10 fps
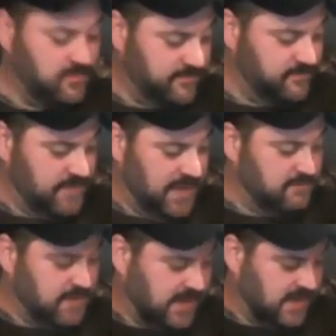me and
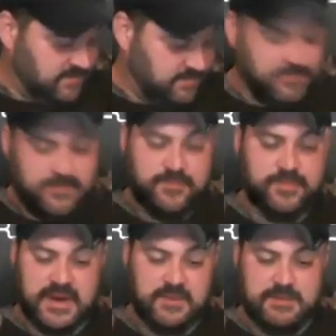Mikey
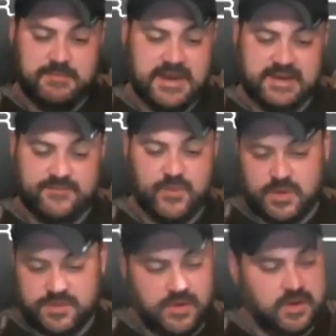probably went back and
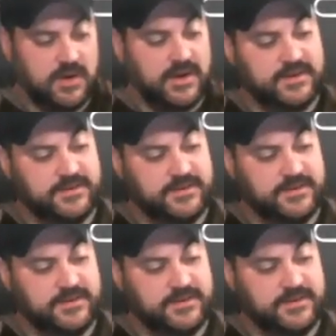forth on